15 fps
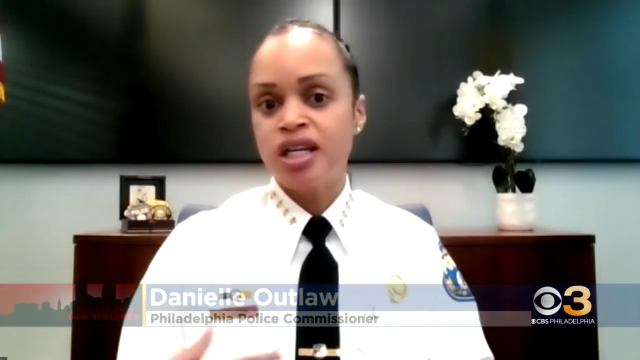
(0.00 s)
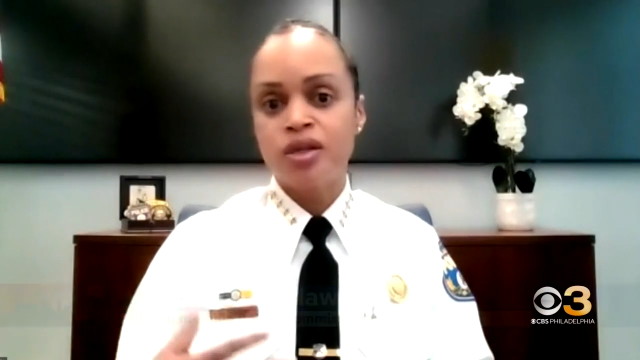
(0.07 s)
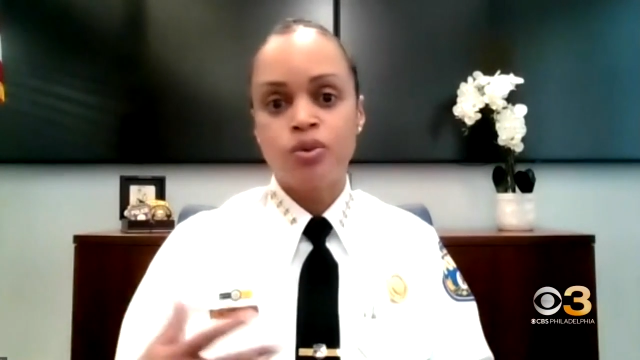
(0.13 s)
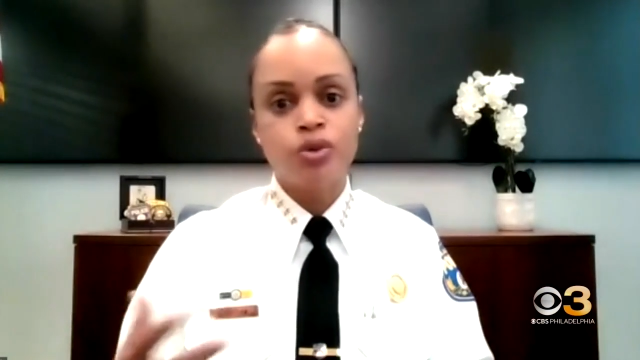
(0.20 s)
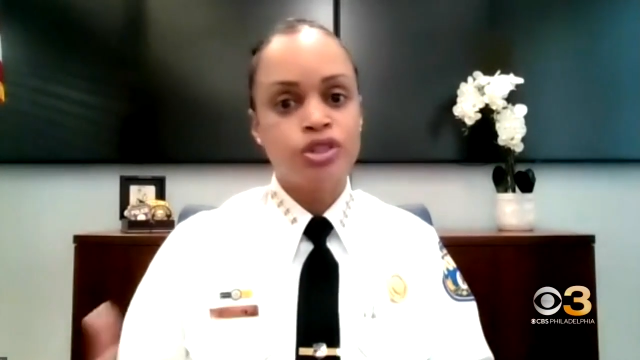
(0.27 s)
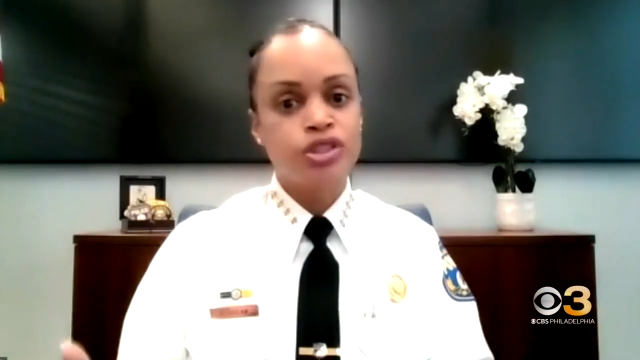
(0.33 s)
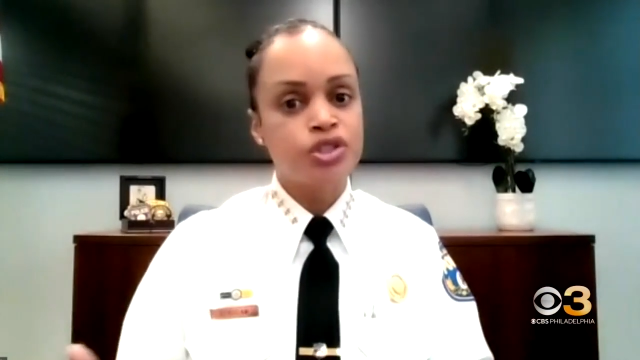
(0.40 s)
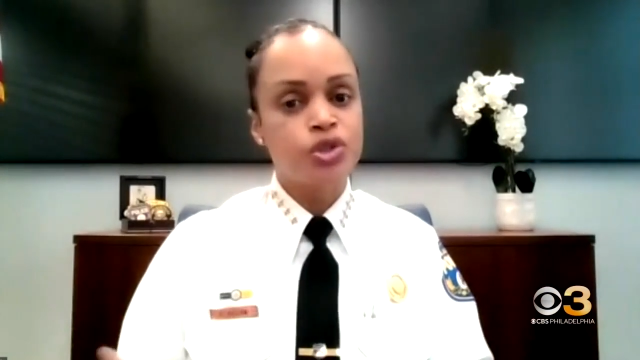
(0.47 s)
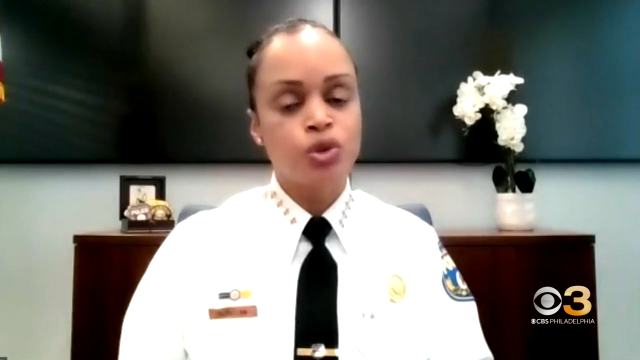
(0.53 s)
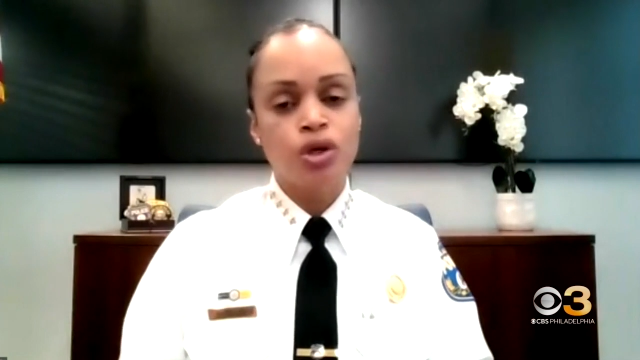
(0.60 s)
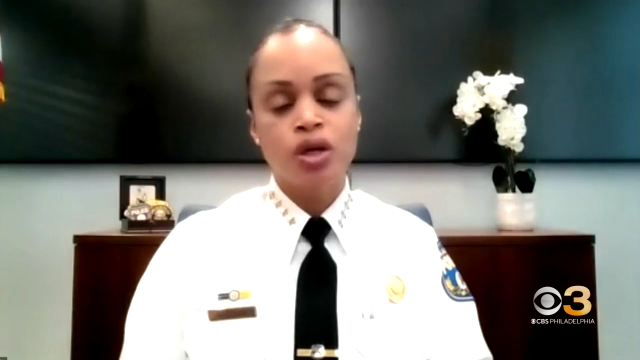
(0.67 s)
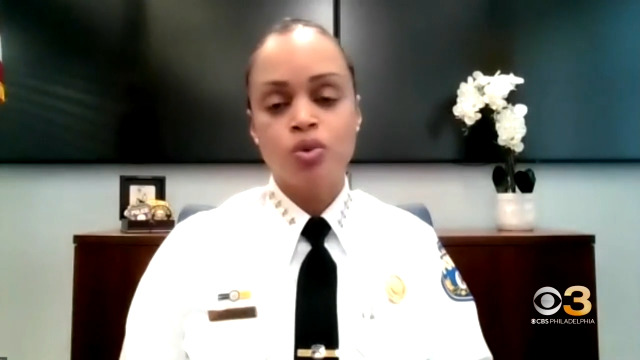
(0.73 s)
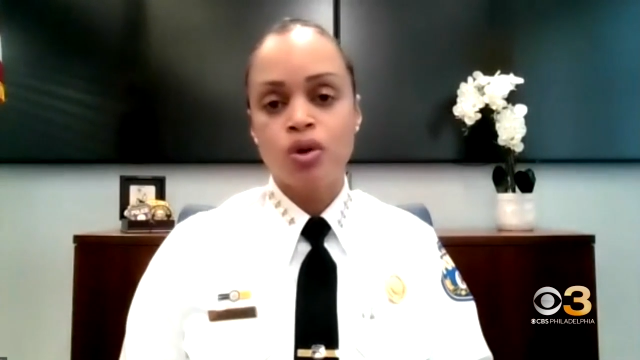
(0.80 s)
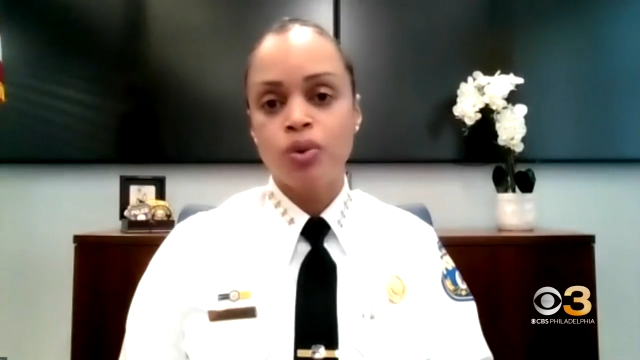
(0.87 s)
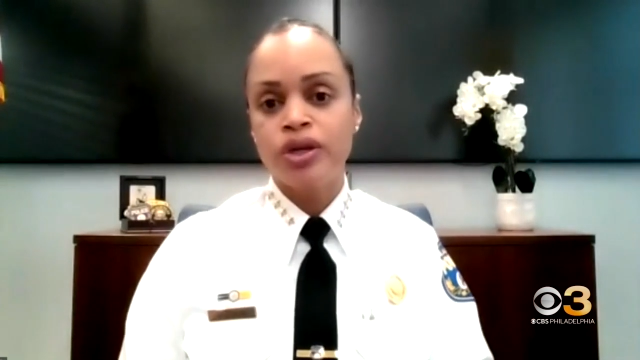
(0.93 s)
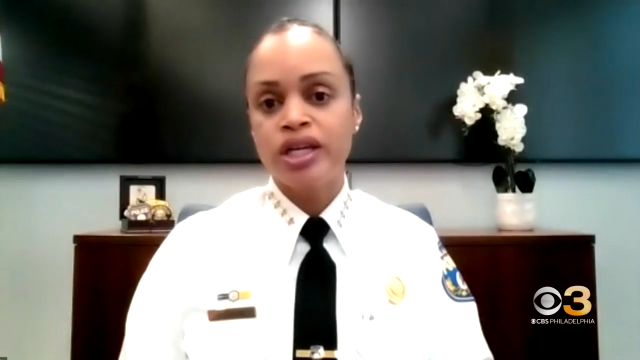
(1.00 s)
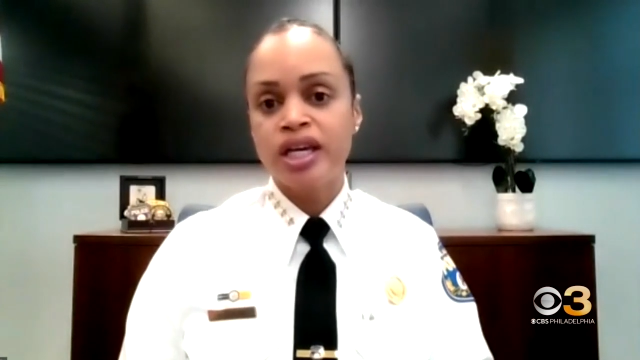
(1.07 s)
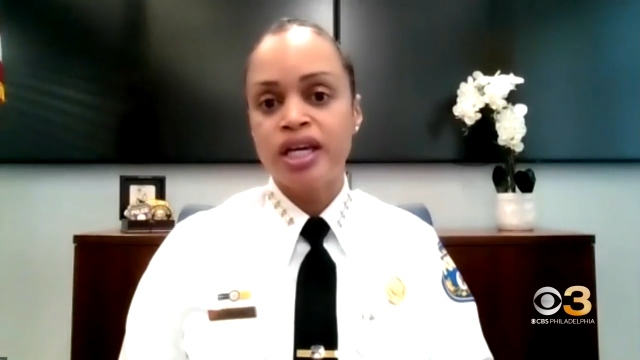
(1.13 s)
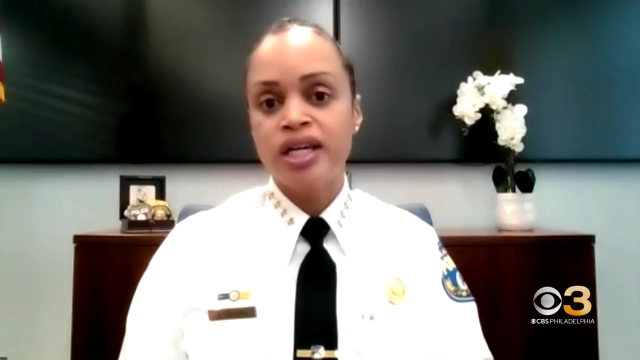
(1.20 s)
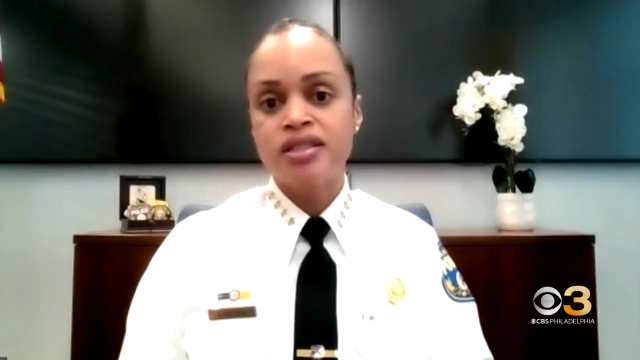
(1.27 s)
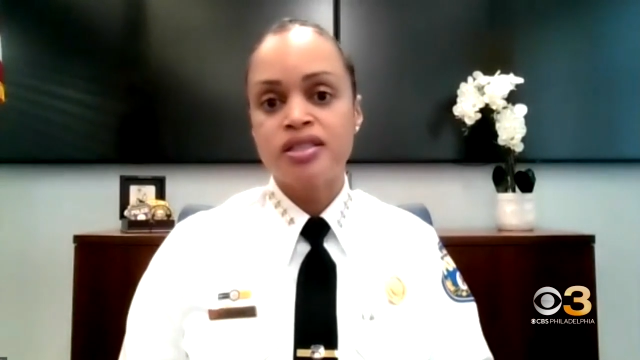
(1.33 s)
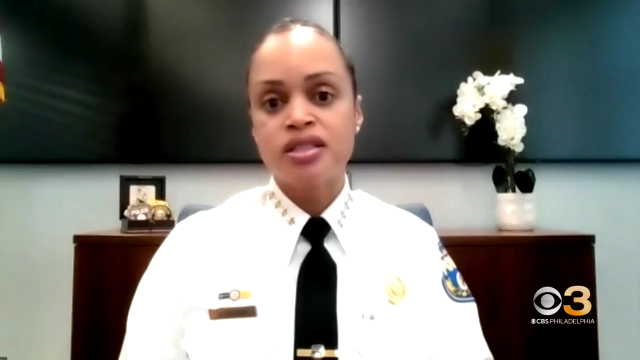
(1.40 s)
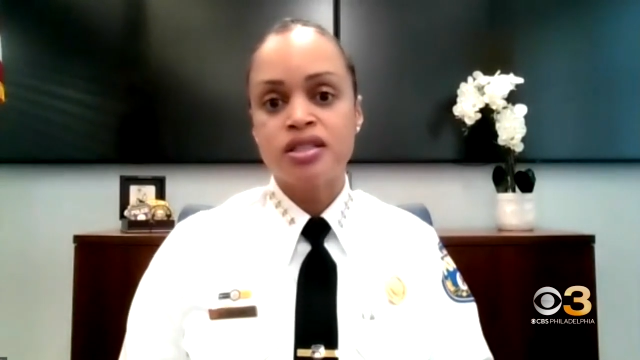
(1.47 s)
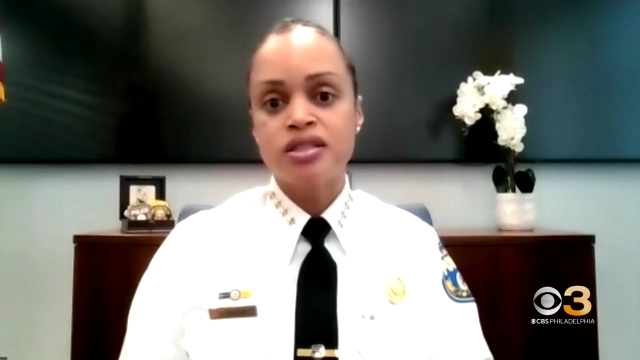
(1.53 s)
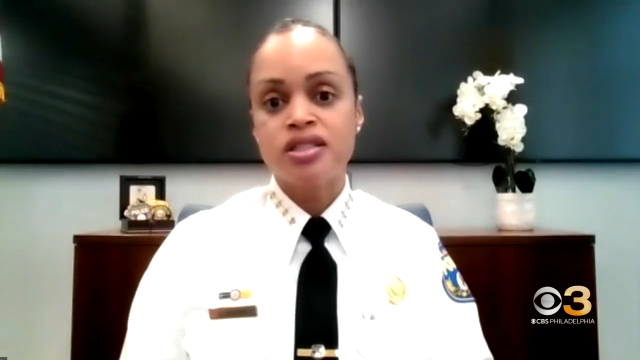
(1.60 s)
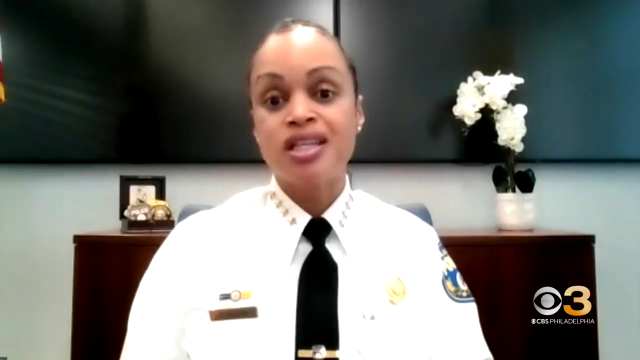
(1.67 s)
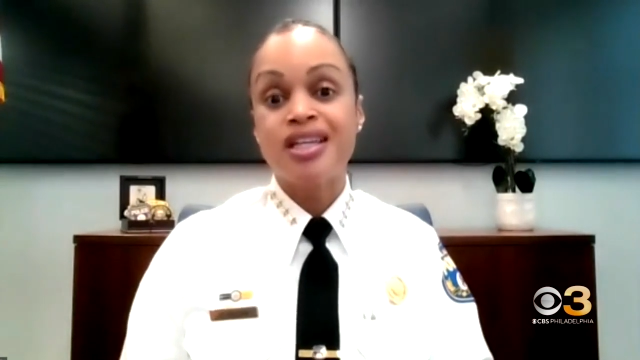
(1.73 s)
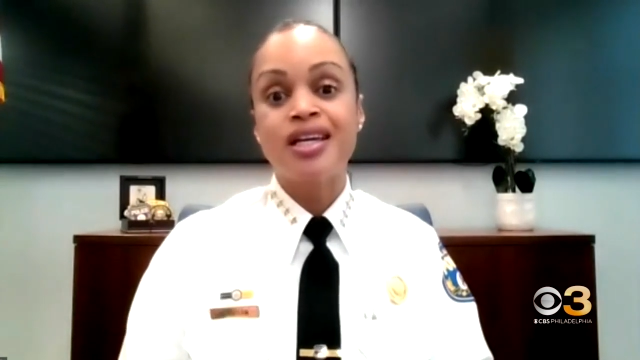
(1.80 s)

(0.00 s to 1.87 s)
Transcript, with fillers: and we're just doing what we can to,